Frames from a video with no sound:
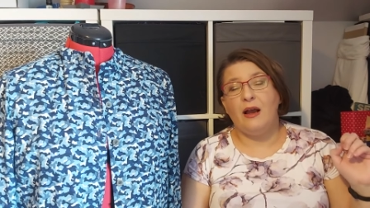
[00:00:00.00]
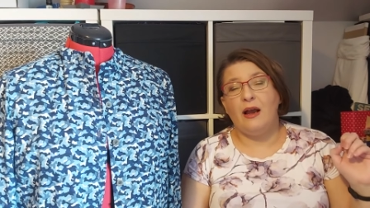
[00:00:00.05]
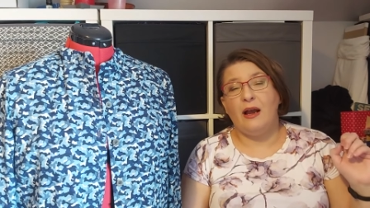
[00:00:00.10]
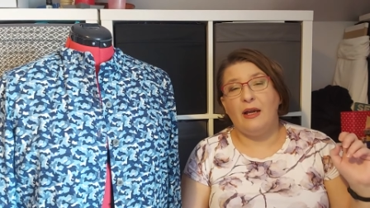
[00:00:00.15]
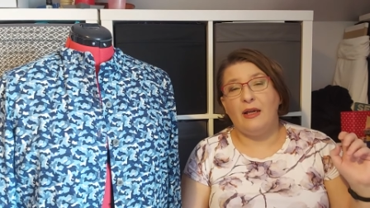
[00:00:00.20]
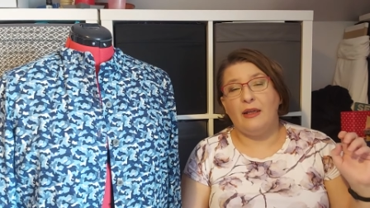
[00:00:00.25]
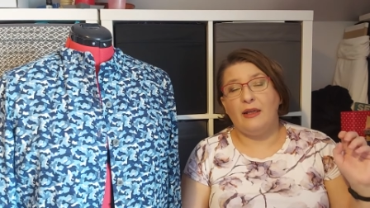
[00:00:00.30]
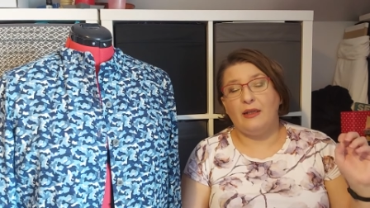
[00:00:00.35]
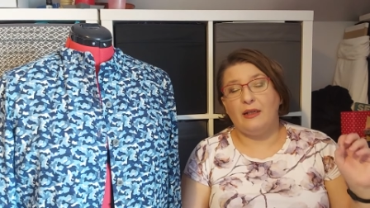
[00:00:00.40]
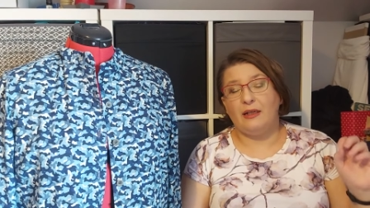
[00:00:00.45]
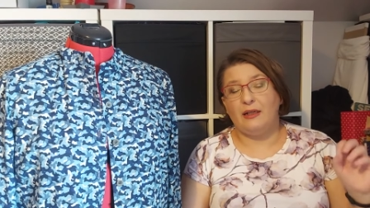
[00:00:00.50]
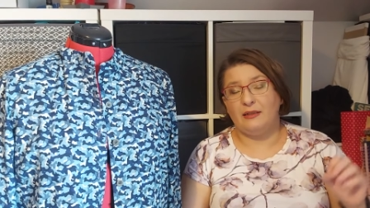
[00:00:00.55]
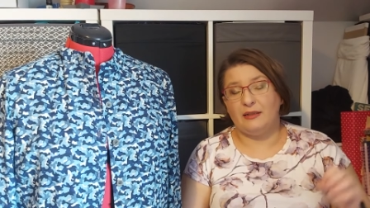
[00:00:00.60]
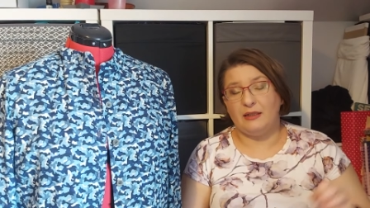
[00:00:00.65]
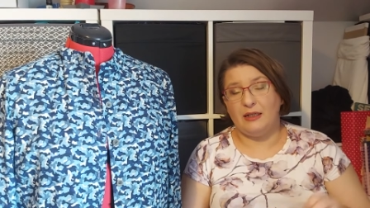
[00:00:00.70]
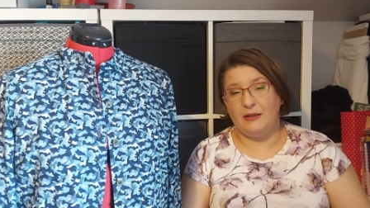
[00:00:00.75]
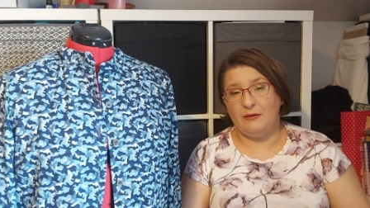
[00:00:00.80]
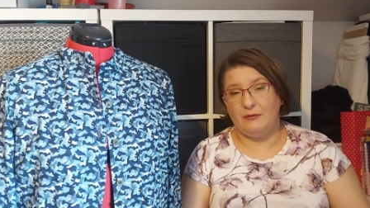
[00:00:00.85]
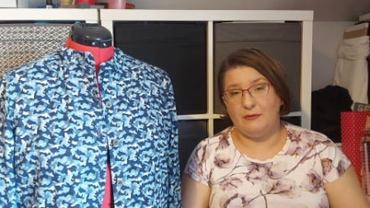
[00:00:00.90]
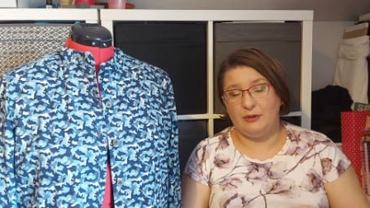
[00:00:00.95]
I cut
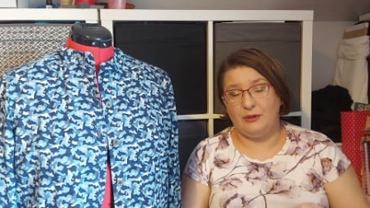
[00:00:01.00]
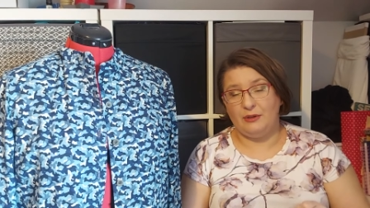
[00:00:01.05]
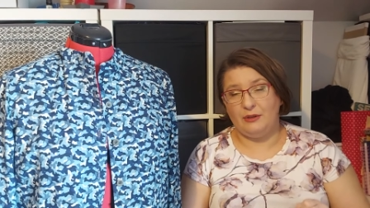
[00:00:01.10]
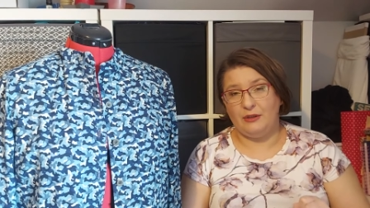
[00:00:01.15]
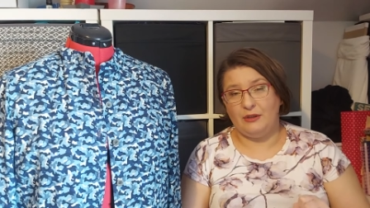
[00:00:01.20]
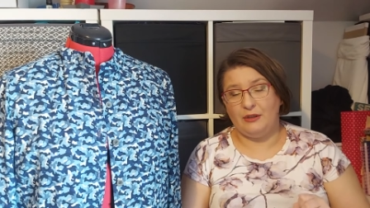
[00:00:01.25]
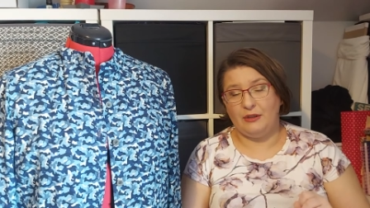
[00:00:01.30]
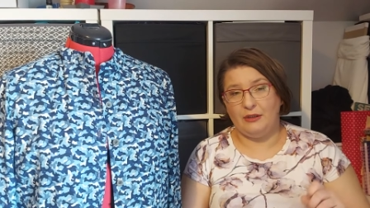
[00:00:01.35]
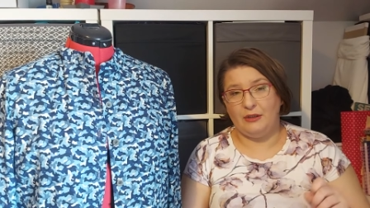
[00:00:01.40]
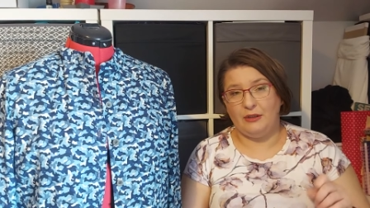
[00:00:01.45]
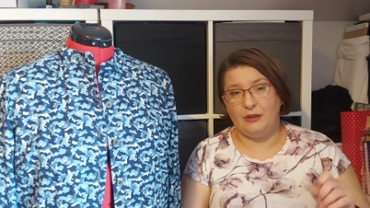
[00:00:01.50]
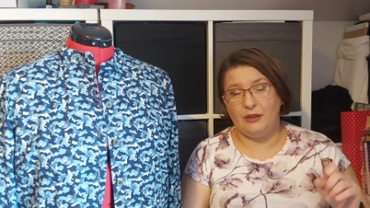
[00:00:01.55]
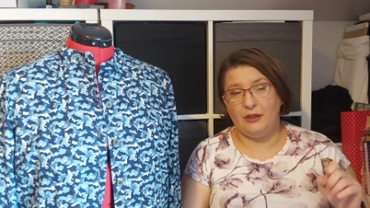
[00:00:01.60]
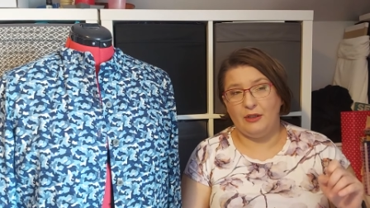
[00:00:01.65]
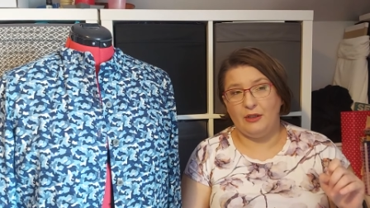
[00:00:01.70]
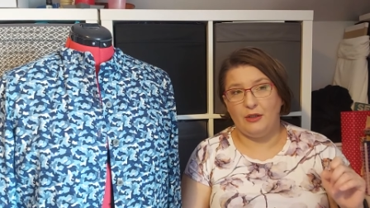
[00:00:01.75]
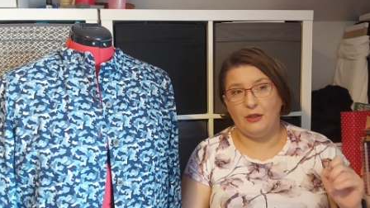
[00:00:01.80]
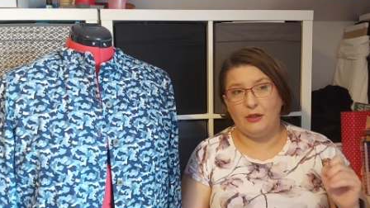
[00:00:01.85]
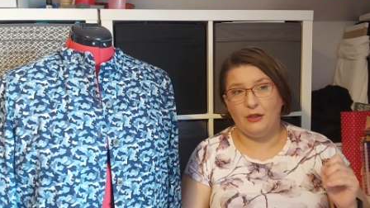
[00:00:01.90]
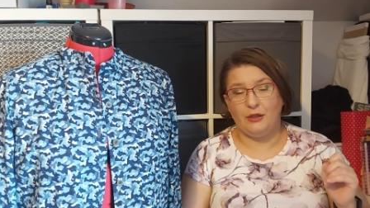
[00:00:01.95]
out the
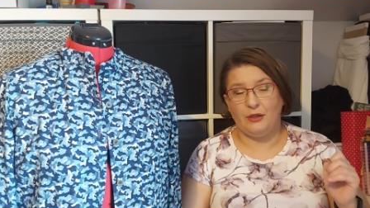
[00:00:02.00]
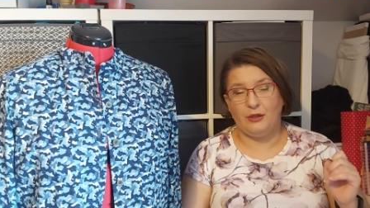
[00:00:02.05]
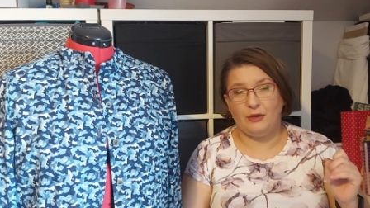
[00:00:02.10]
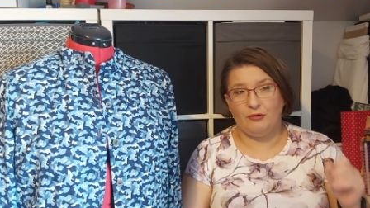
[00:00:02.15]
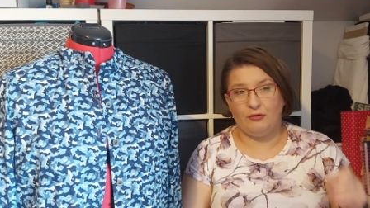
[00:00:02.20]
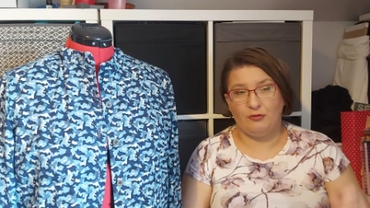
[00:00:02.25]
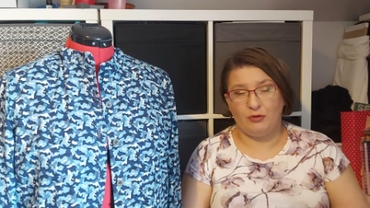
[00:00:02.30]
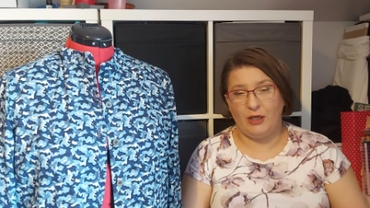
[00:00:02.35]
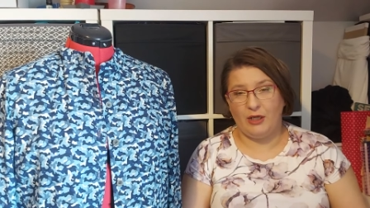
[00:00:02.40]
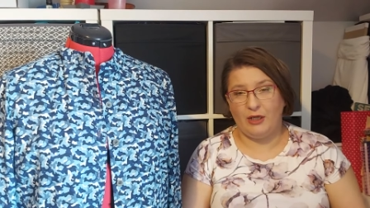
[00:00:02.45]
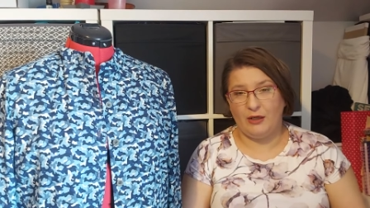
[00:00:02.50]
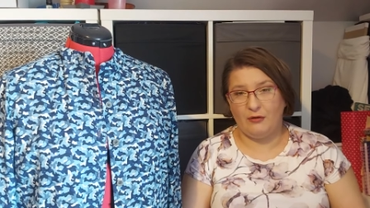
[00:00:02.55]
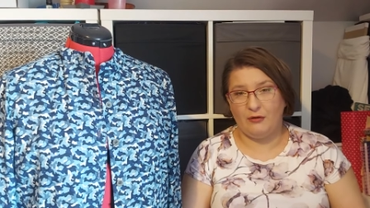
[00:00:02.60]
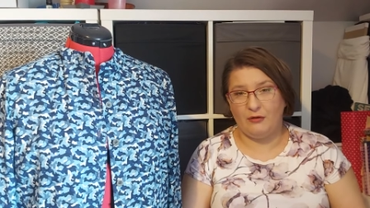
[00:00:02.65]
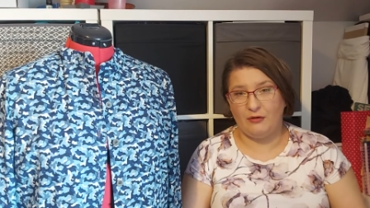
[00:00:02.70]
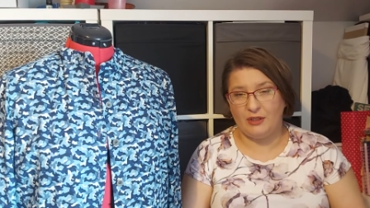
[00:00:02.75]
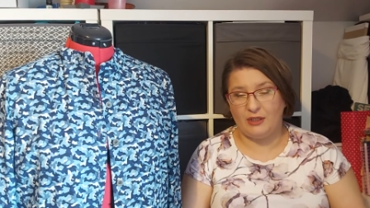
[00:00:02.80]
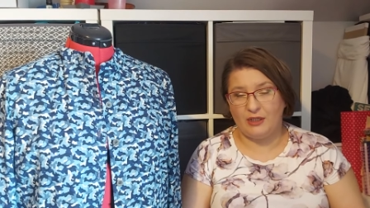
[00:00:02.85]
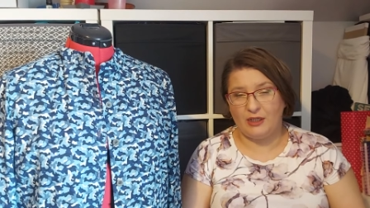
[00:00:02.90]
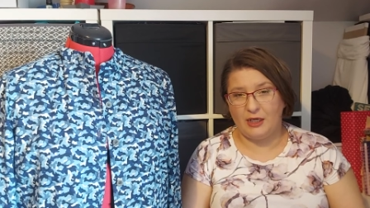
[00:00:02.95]

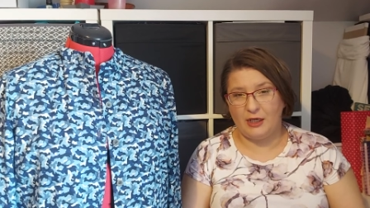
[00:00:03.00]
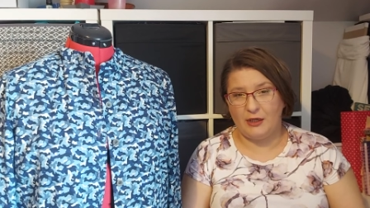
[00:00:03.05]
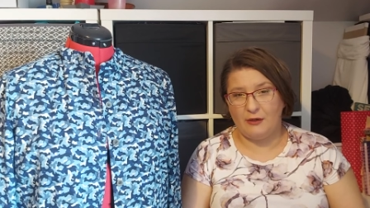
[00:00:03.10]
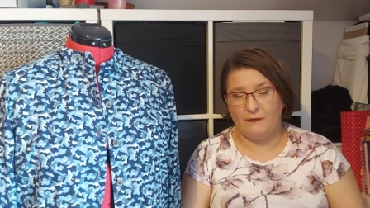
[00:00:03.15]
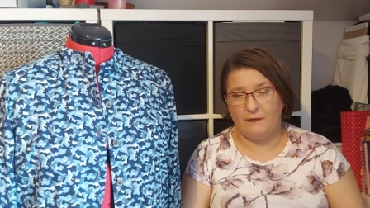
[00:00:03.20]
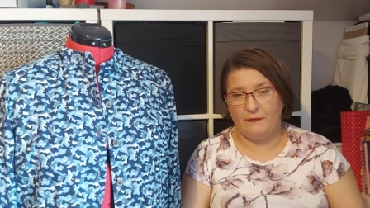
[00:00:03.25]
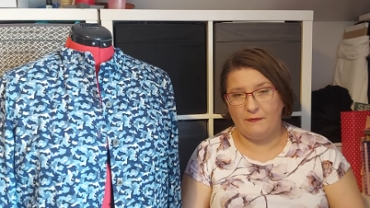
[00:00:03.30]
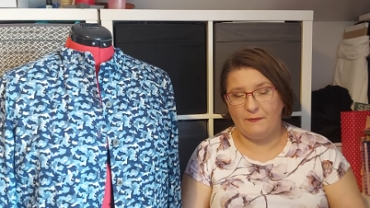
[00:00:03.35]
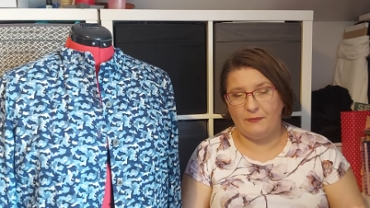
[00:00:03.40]
triangle scarf